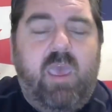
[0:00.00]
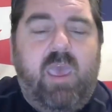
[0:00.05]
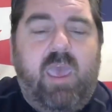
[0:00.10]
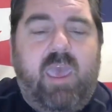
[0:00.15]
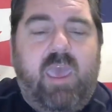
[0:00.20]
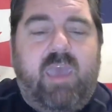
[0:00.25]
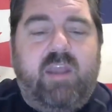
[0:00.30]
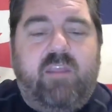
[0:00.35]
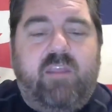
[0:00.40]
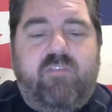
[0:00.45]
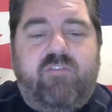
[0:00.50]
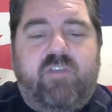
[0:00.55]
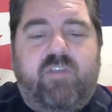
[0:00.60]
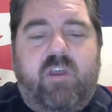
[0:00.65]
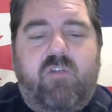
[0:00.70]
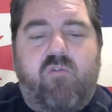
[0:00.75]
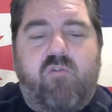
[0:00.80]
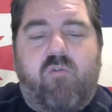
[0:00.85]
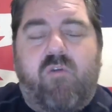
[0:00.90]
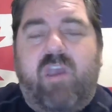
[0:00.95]
And it's
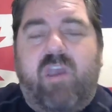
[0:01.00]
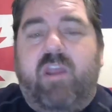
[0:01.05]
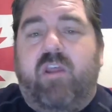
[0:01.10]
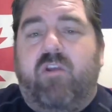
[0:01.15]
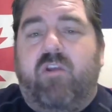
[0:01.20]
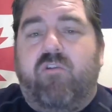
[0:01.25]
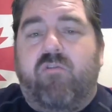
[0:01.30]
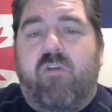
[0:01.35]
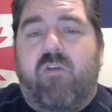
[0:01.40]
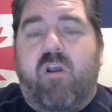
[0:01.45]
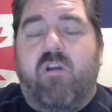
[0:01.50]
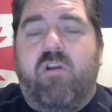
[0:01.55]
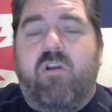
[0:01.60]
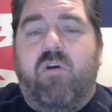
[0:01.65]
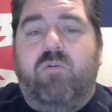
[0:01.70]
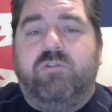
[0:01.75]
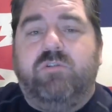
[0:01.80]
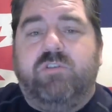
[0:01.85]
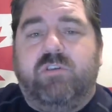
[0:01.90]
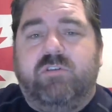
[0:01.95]
done right under our
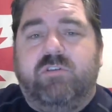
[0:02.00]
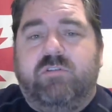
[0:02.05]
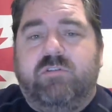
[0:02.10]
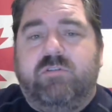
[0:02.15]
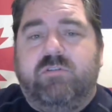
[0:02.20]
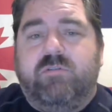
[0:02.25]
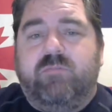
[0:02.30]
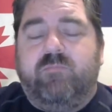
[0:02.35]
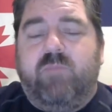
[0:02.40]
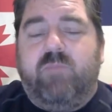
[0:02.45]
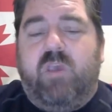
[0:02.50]
noses.